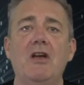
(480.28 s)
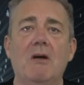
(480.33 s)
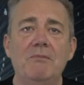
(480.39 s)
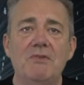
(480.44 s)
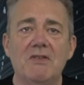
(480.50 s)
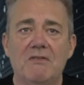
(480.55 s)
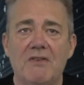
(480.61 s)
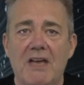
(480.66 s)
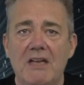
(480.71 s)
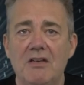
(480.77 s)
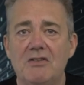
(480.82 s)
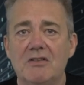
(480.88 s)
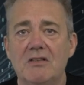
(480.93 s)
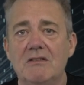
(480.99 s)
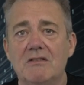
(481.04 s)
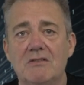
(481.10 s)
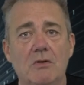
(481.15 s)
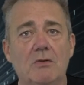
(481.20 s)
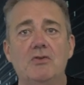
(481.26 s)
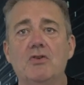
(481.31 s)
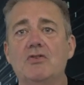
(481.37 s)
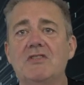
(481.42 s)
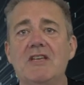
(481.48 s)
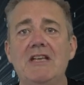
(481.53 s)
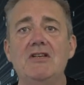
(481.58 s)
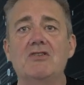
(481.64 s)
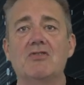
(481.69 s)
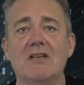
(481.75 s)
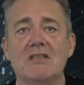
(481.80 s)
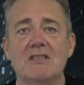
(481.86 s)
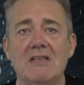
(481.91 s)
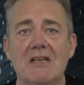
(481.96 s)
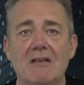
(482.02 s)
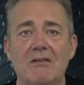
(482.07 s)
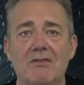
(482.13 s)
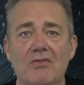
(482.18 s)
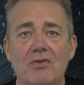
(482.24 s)
observations, or just
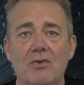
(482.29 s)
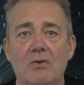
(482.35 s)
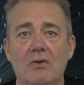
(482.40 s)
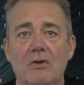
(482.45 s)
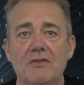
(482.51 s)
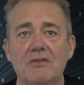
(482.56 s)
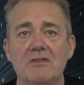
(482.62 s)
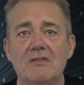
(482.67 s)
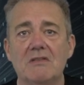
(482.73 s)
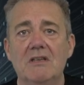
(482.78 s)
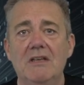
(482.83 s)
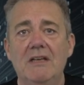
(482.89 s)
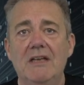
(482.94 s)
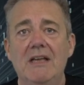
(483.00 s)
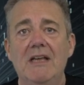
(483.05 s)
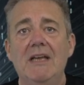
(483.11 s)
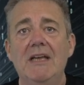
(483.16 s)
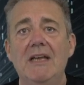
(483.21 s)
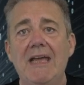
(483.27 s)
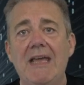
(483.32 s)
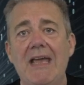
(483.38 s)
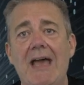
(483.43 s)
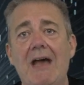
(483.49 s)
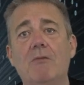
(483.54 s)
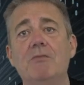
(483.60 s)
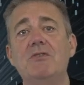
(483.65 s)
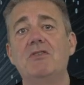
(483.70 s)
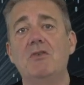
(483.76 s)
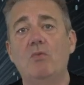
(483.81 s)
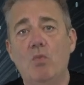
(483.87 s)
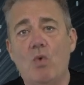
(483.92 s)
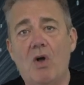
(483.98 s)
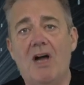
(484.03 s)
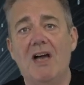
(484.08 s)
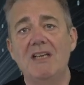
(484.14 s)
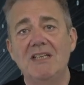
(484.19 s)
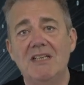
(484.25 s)
interesting thoughts. It helped the
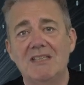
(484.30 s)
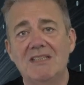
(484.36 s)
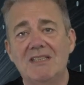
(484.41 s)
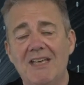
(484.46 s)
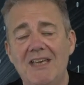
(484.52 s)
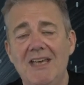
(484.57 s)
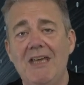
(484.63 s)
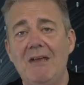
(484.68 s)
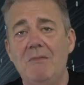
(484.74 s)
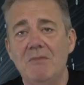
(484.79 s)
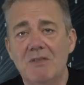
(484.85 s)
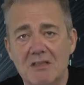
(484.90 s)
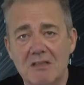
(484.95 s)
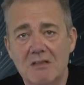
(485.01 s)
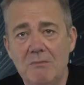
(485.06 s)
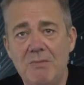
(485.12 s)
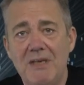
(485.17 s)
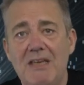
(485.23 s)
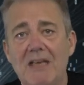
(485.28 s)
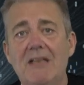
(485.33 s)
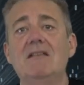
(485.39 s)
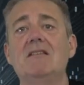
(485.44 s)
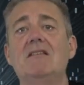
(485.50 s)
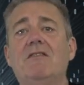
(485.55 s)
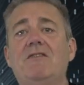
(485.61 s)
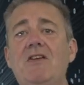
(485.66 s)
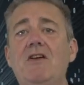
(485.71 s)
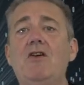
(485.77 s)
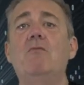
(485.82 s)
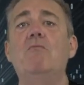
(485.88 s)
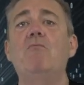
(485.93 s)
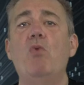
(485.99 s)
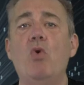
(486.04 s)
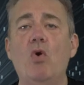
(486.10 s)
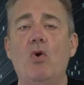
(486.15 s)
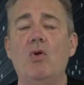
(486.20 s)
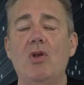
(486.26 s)
wider team to begin to feel
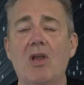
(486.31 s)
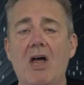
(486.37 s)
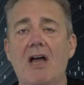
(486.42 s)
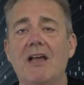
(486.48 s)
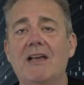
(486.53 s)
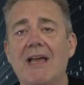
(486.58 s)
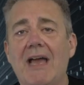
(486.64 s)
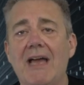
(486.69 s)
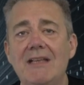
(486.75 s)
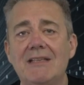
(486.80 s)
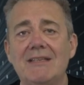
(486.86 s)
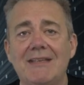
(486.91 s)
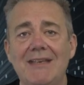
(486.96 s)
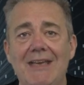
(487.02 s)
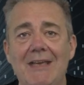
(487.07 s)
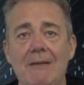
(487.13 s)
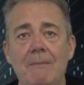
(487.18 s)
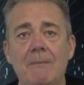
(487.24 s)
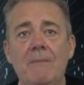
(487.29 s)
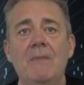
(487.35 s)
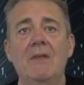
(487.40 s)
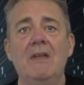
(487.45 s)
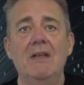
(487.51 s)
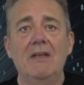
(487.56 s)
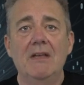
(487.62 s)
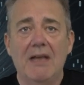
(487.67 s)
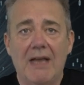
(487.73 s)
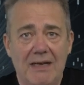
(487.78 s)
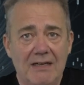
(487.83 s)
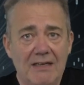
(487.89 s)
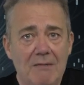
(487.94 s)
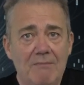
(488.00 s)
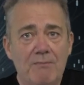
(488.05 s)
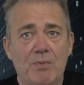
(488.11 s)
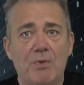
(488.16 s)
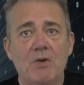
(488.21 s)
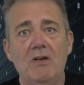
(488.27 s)
more like a team and
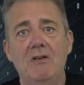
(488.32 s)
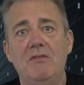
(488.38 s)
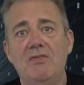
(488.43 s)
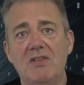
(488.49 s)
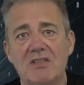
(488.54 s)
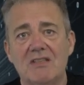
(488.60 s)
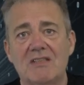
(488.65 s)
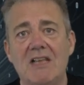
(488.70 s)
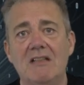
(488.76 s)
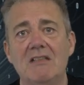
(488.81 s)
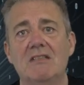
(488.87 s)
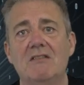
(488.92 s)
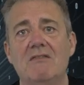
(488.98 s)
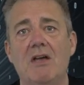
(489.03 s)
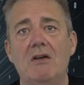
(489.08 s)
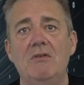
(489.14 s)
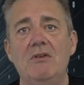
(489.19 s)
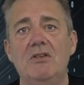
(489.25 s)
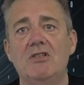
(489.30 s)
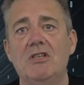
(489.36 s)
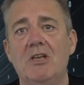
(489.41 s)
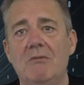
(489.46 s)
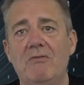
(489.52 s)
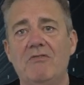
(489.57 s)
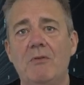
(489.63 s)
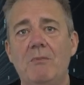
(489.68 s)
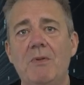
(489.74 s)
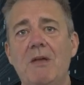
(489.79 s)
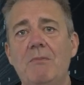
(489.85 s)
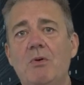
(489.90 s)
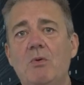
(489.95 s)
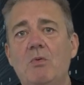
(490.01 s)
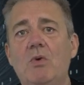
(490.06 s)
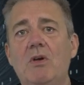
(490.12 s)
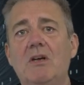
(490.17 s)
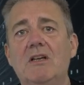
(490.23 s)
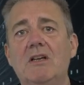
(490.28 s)
improved the sense of ownership for people
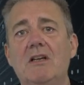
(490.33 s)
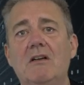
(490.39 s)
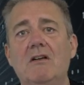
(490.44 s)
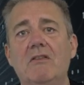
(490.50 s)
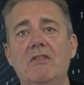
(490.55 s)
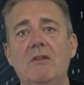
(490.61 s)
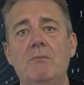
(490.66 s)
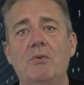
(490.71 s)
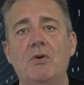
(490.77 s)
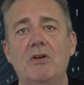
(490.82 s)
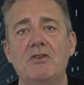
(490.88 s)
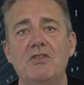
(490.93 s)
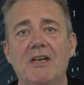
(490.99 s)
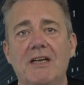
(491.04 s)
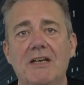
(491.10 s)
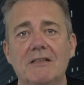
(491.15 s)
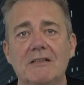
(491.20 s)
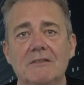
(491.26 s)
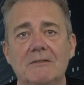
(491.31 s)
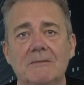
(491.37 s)
working on the project.